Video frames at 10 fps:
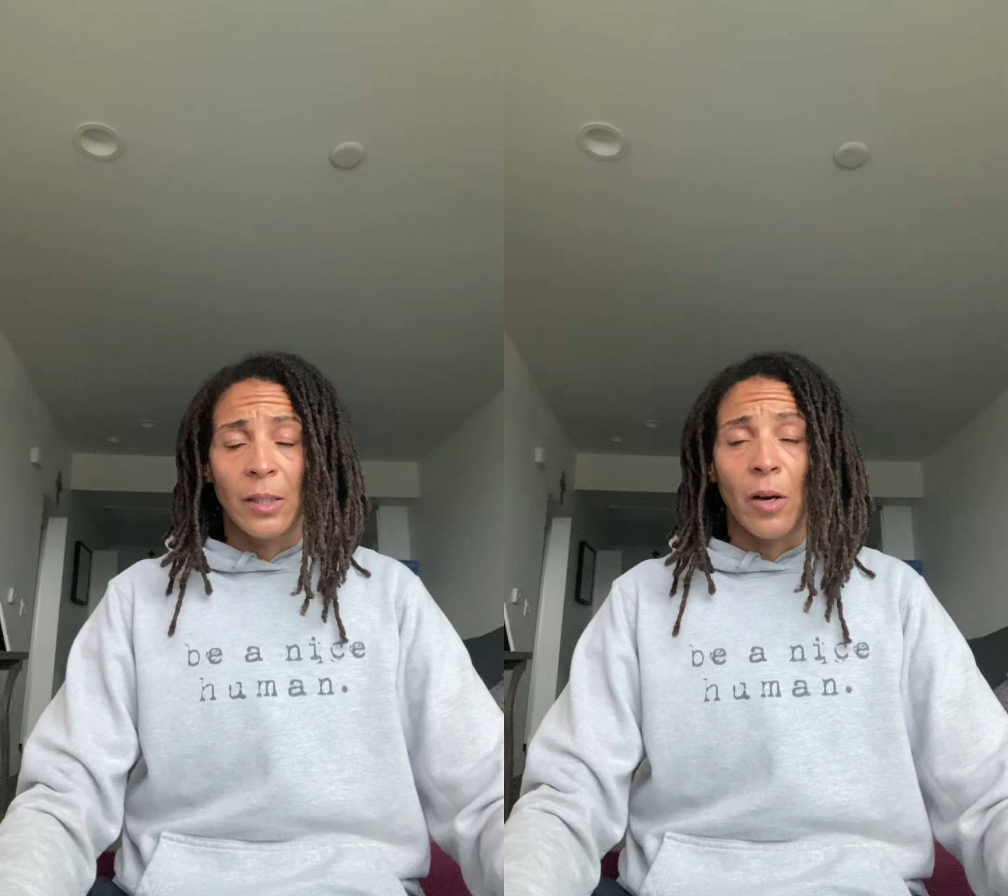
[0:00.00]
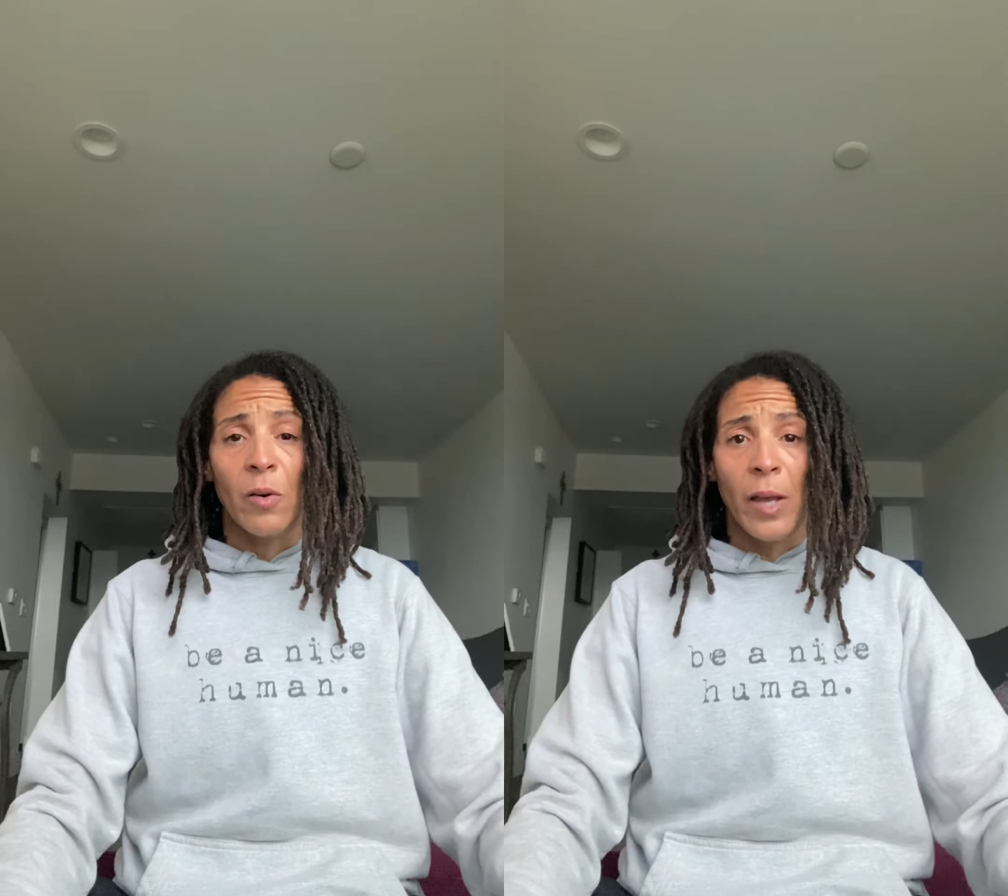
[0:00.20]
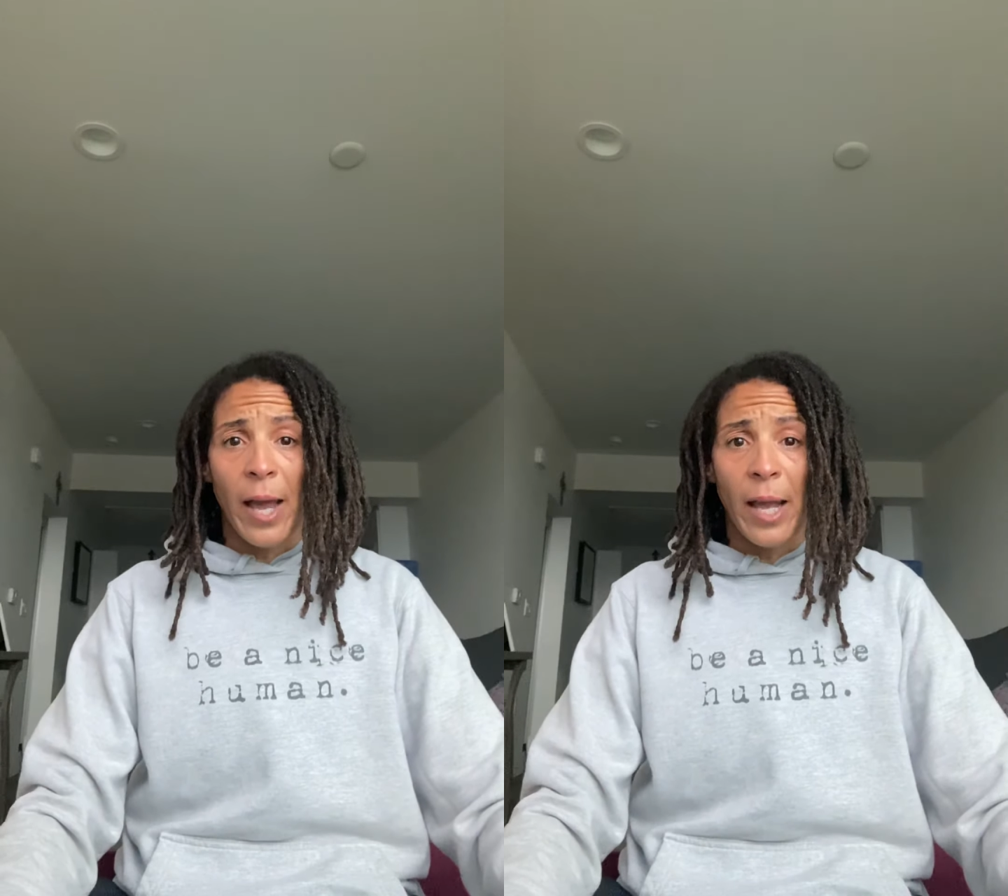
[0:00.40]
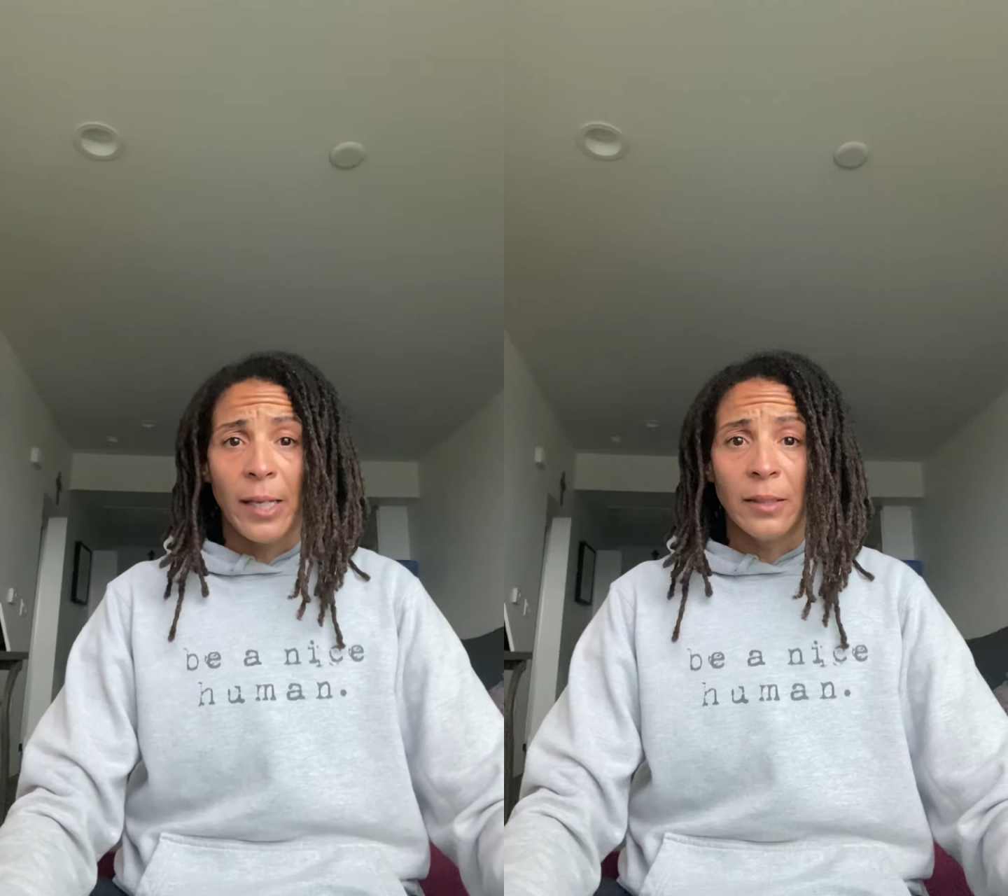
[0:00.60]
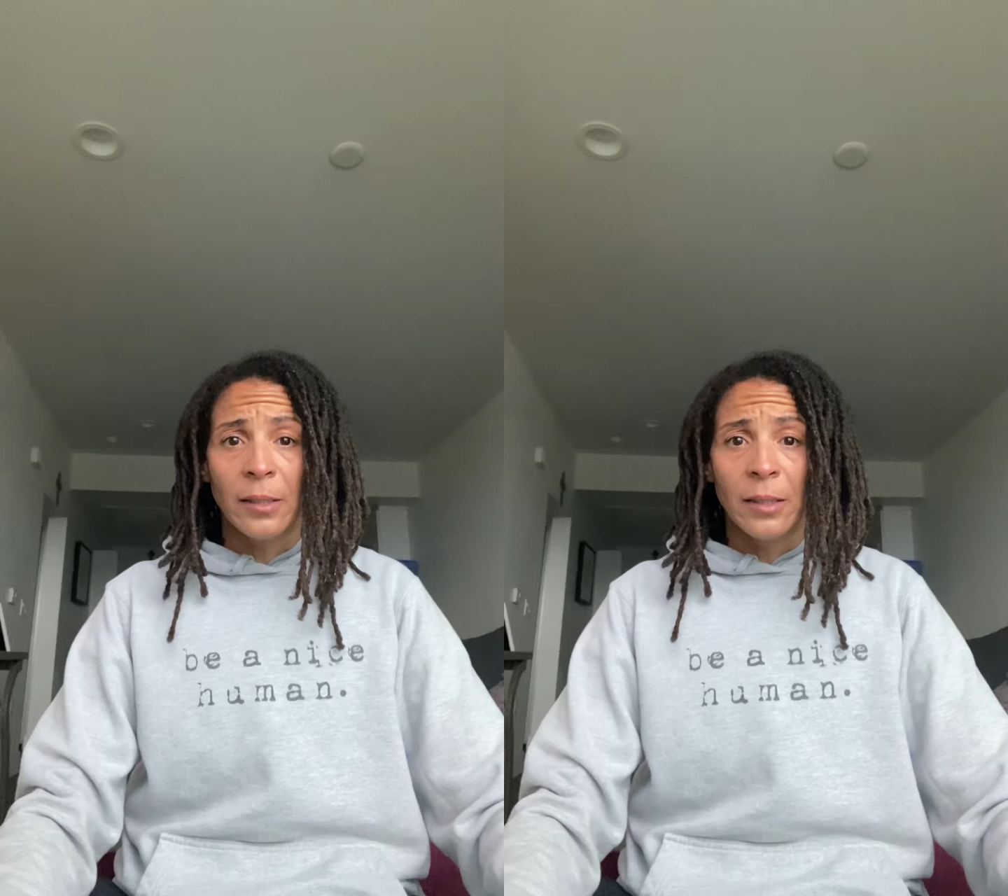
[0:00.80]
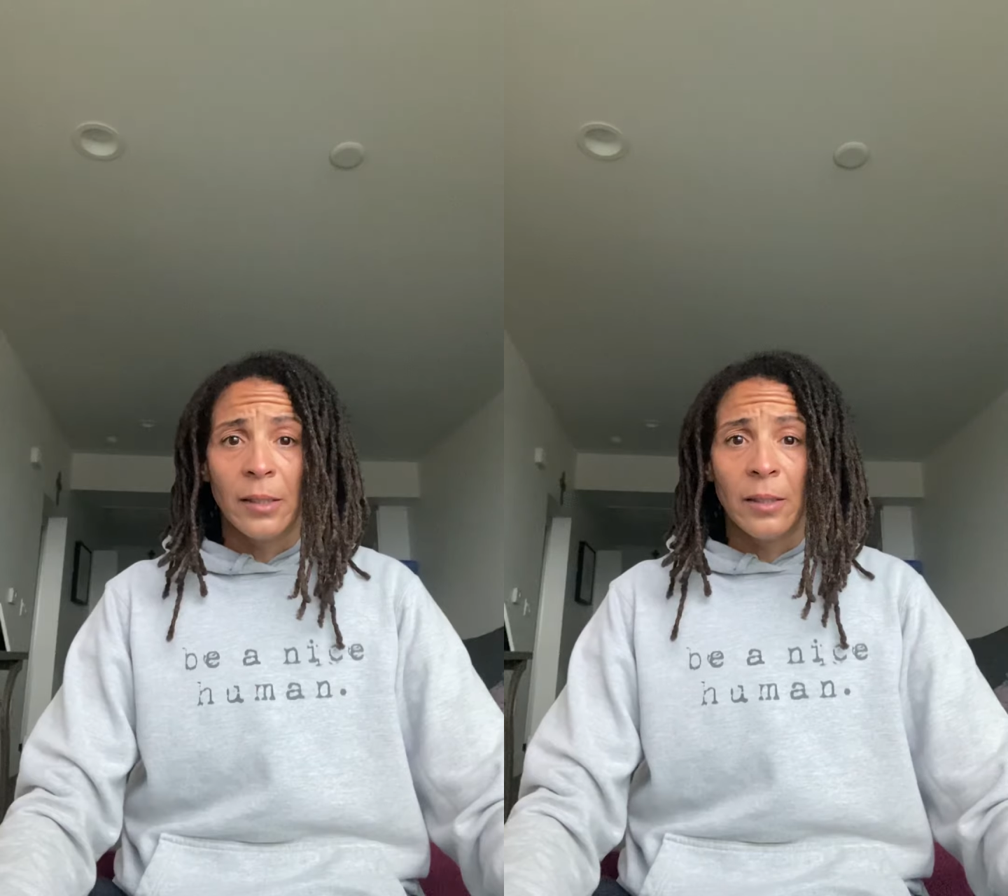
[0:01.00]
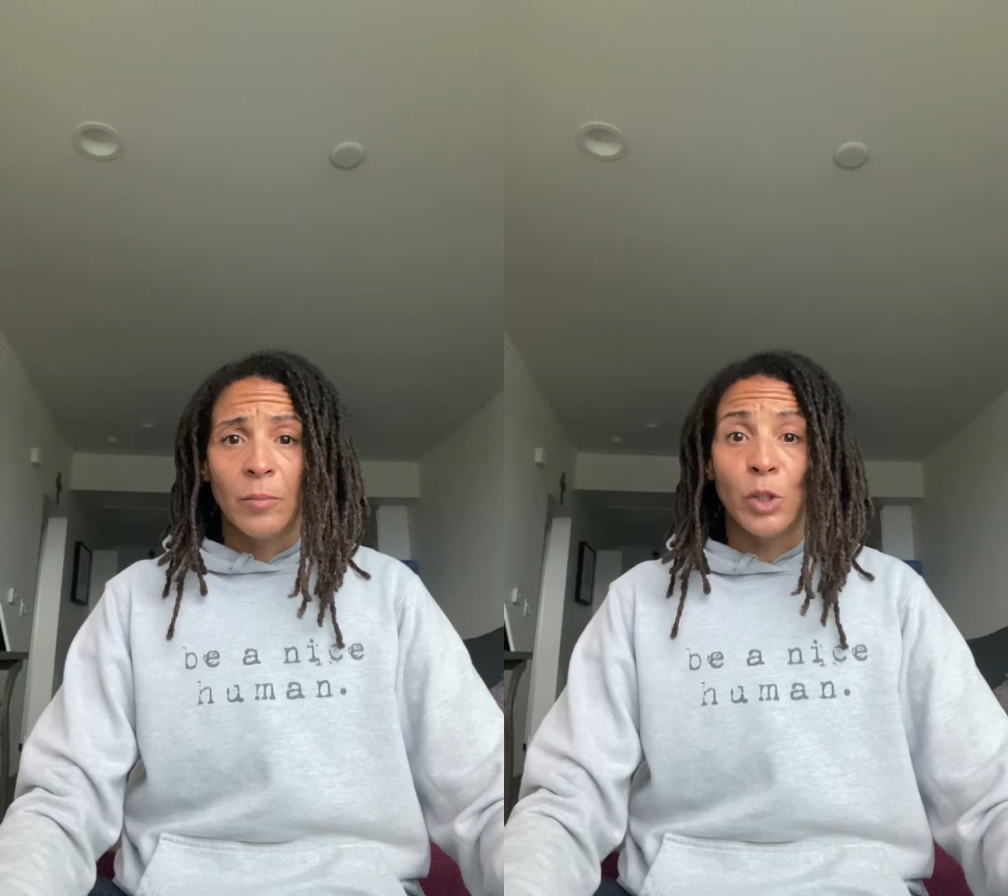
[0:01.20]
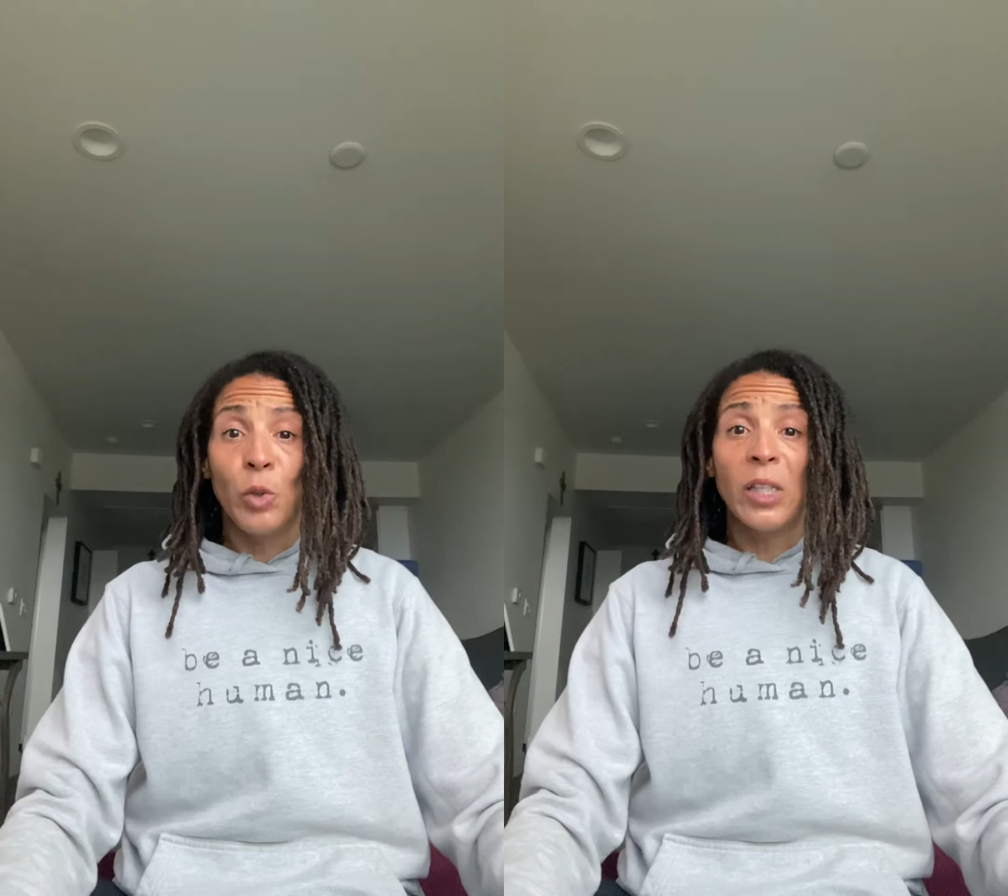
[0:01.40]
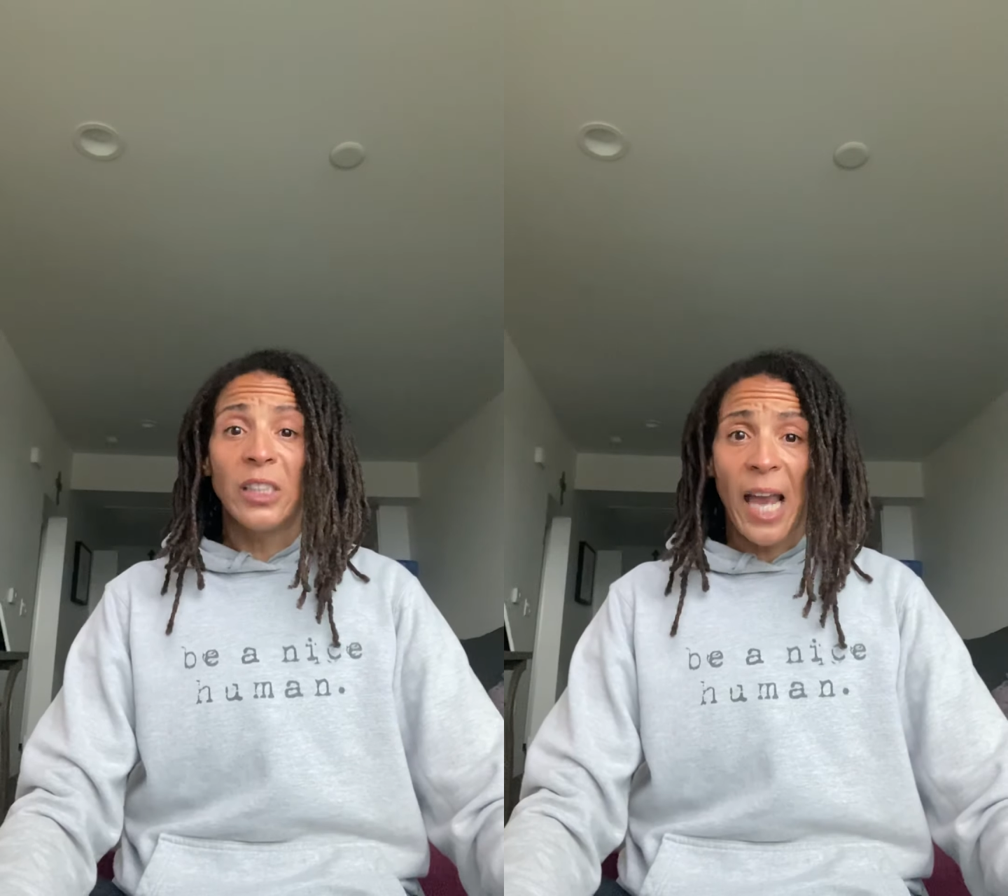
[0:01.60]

Okay? But you can